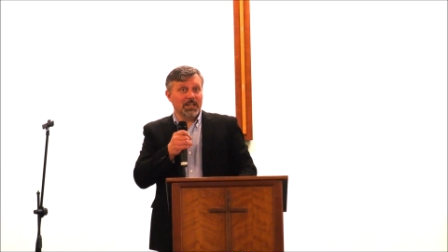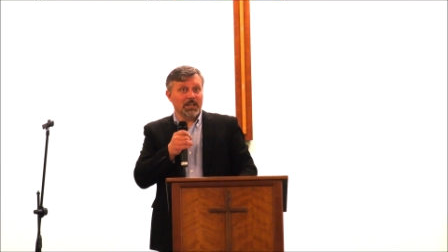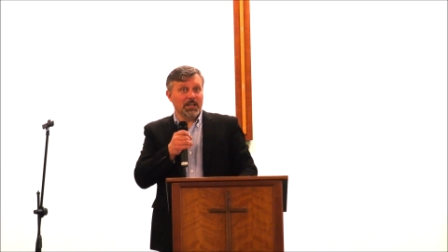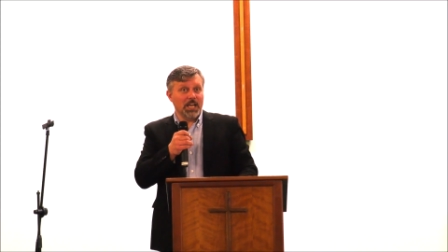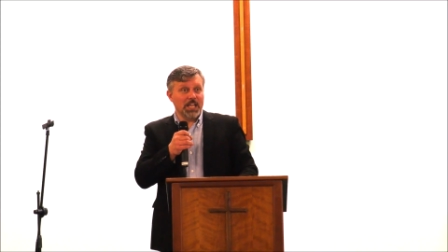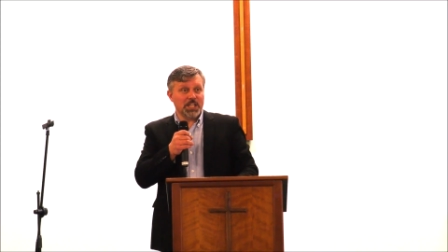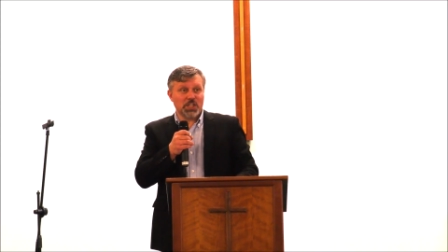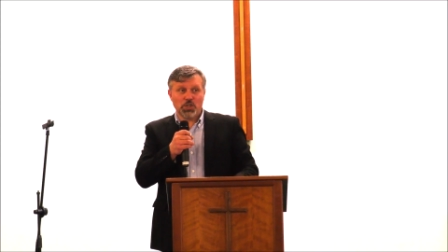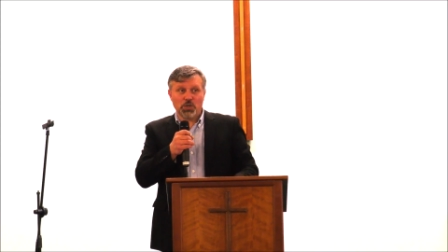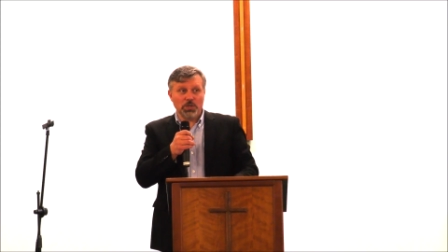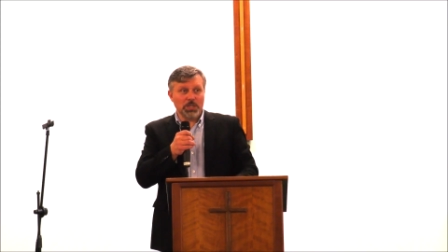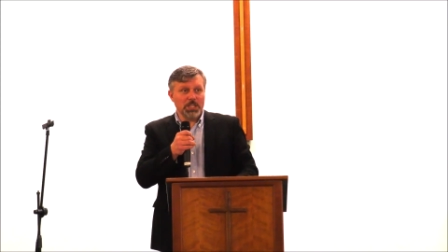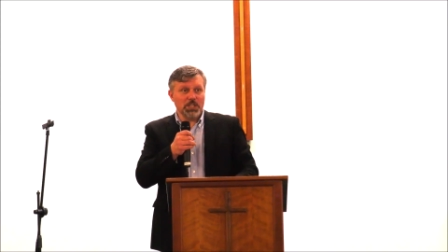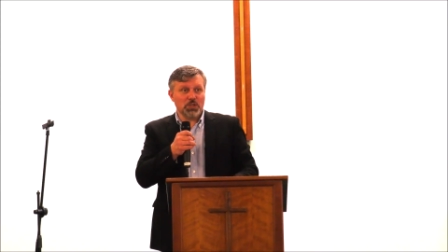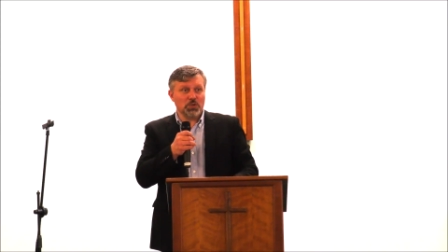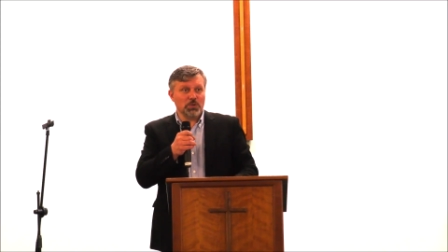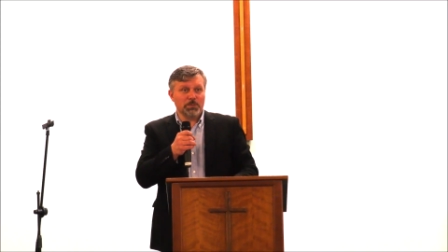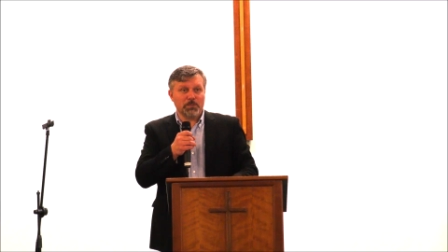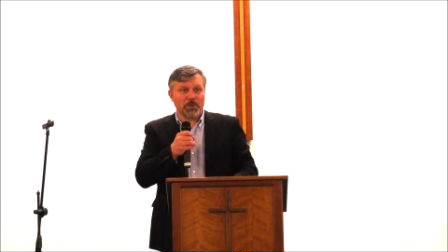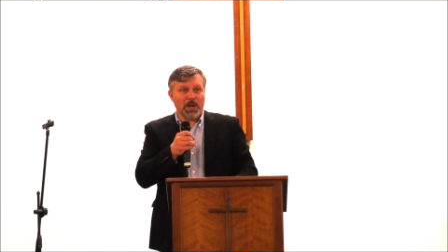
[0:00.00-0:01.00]
It shouldn't
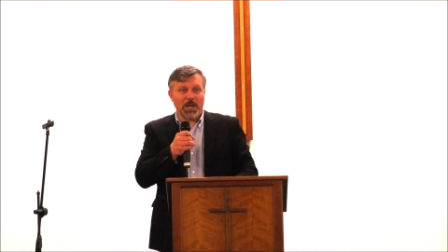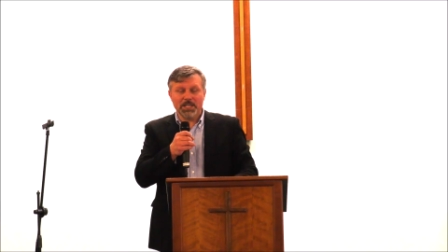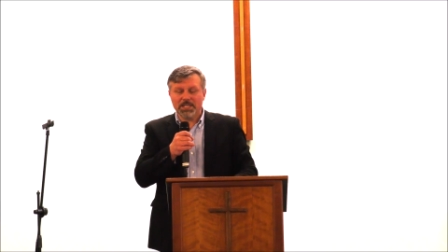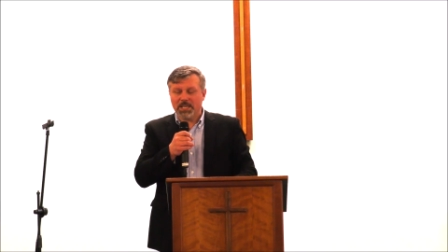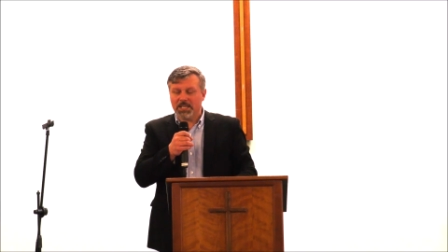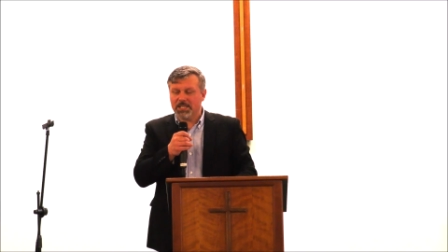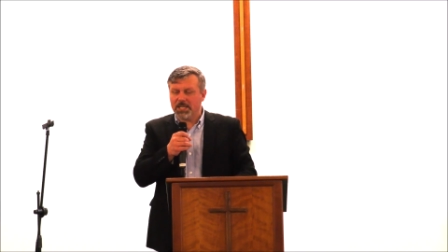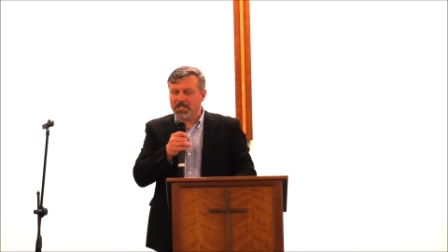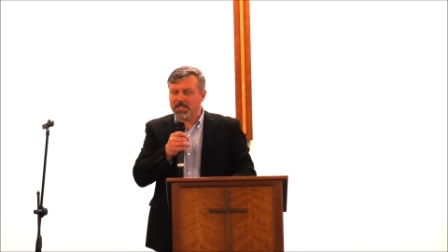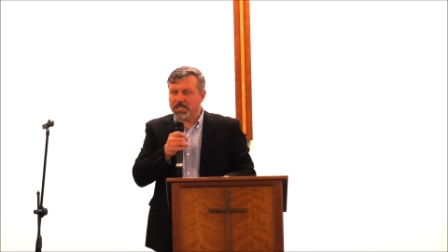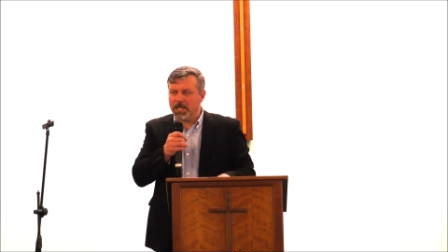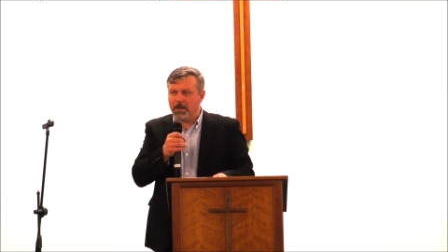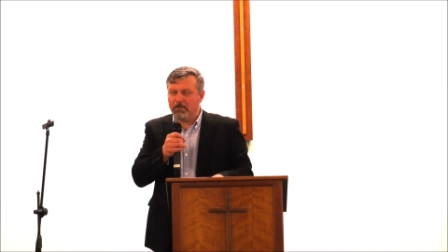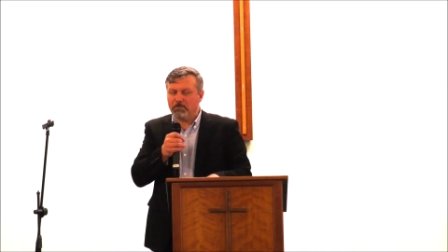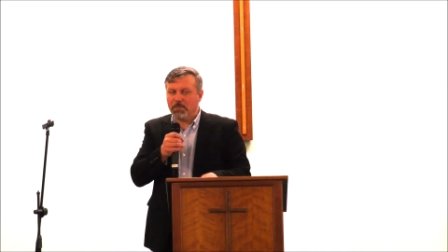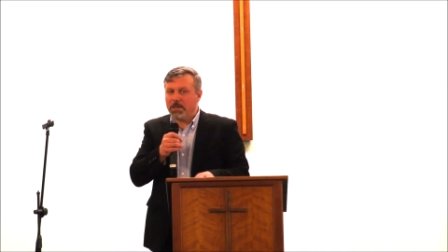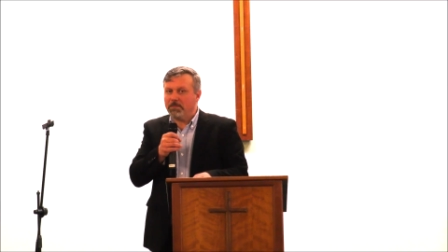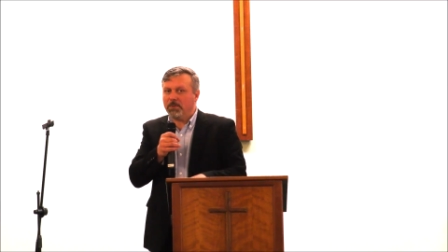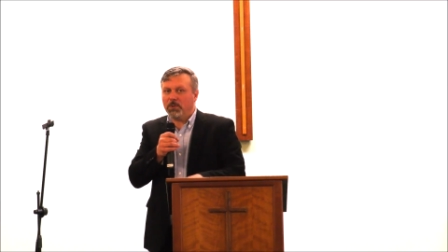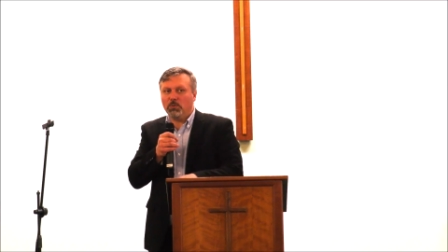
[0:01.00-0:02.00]
surprise us that some
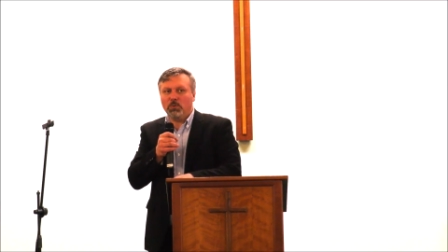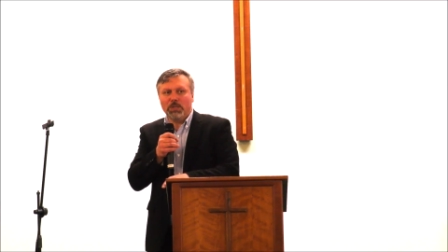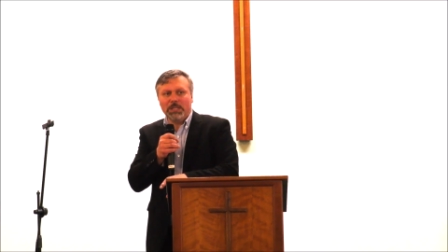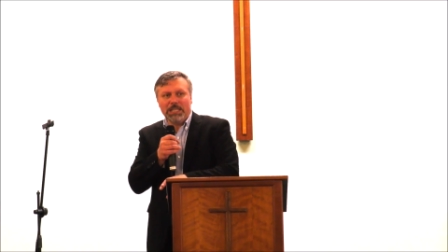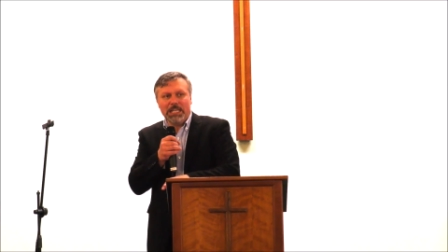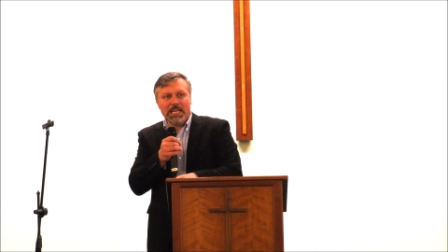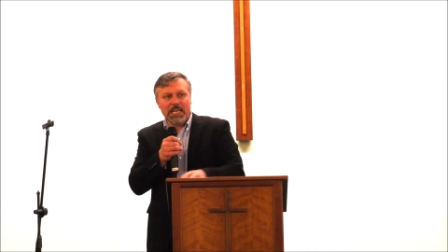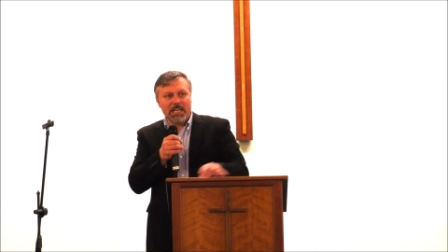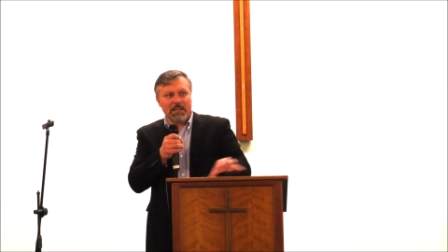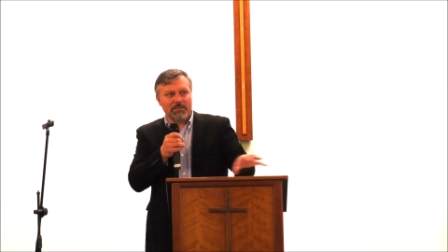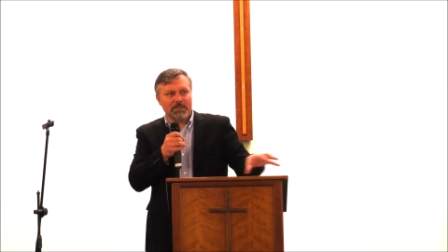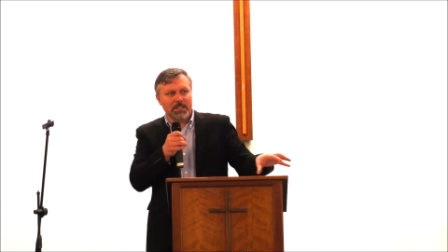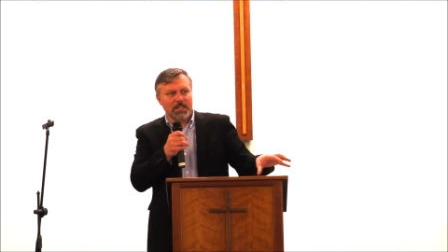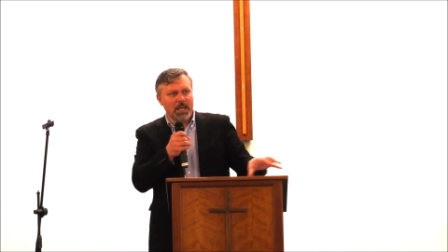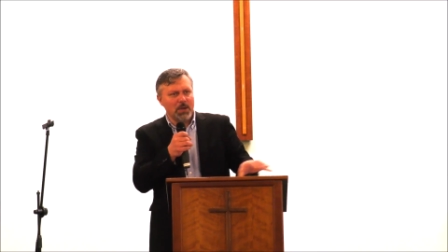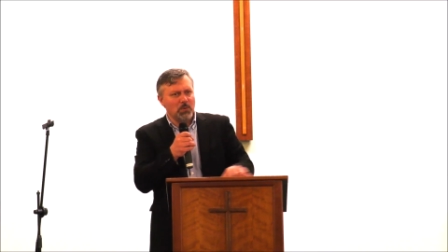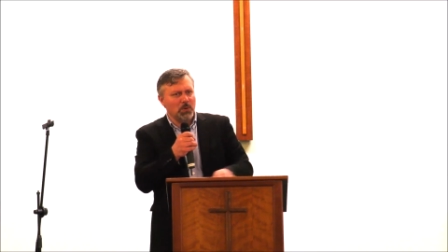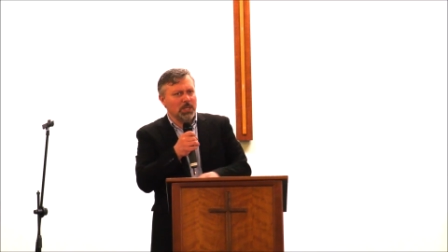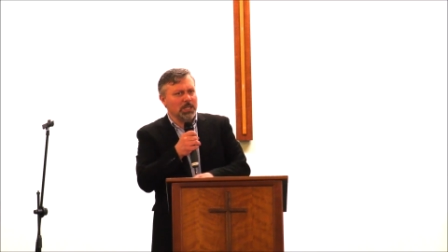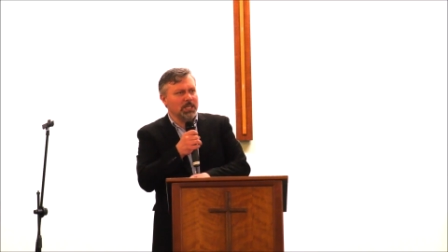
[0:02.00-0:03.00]
people will leave and
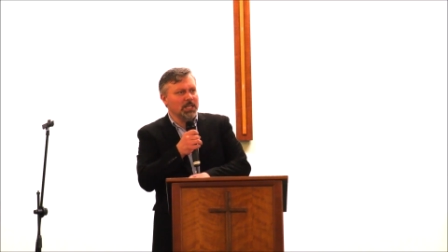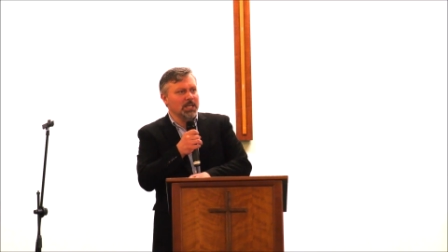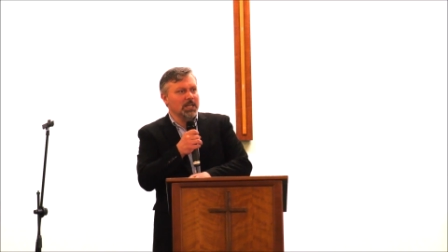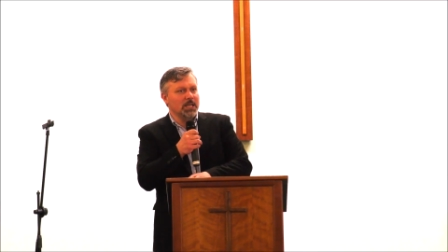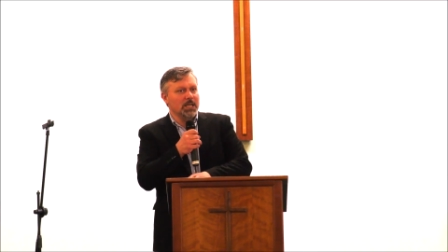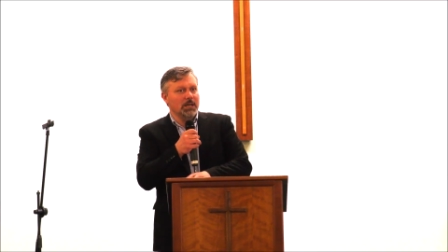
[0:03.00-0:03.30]
they will,